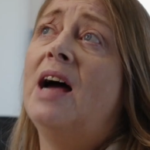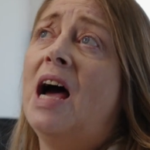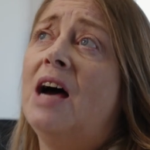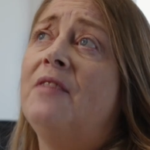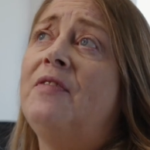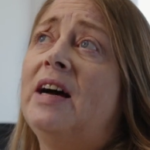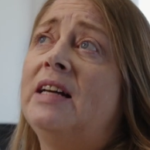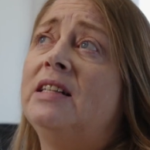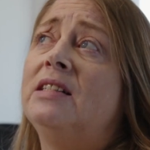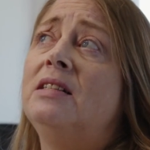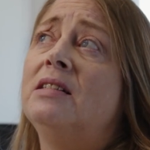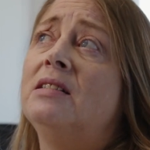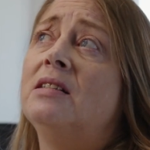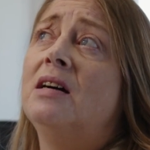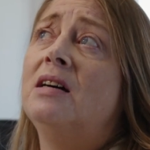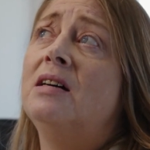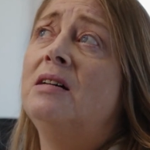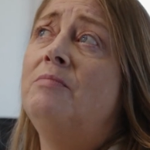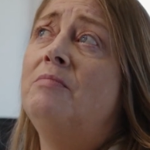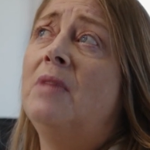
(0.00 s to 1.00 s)
I have
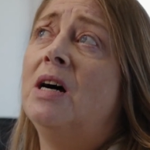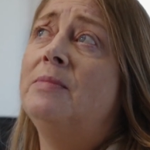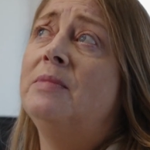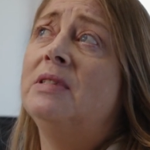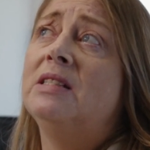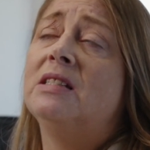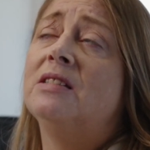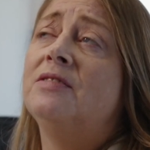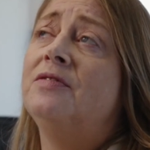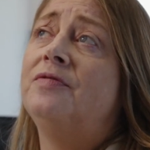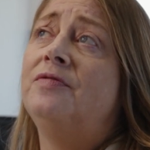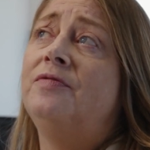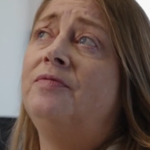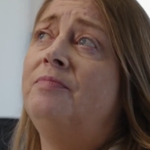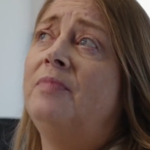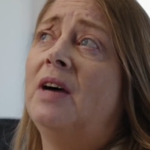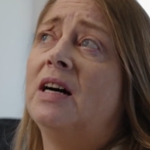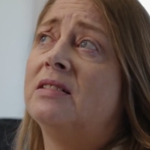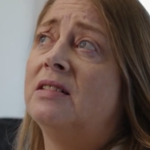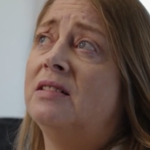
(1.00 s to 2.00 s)
had moments of
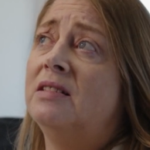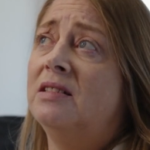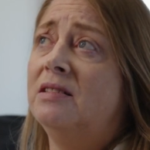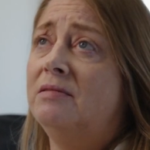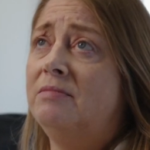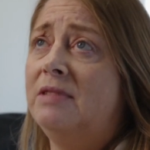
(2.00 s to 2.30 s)
utter